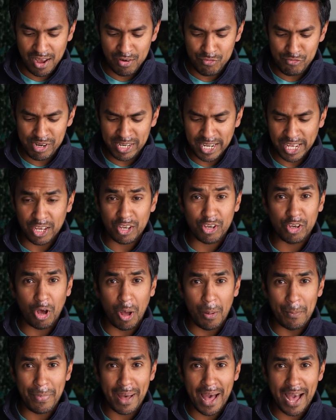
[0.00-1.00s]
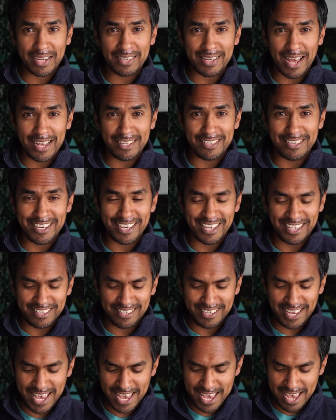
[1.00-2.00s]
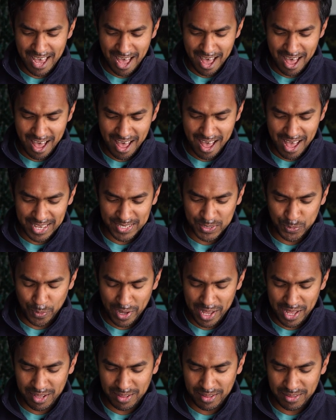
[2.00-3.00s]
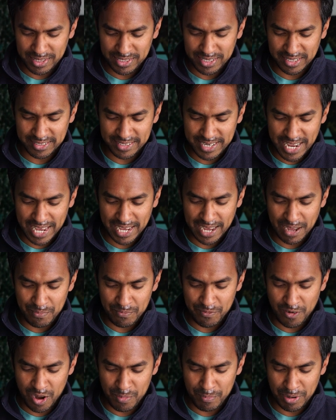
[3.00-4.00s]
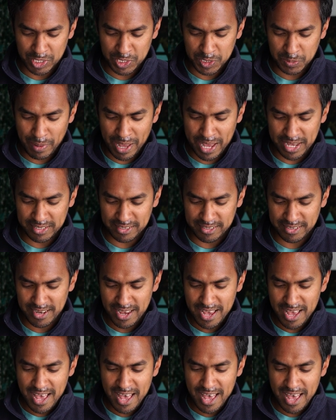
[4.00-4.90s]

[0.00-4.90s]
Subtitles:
really compact as you can see as well. It doesn't take up very much space.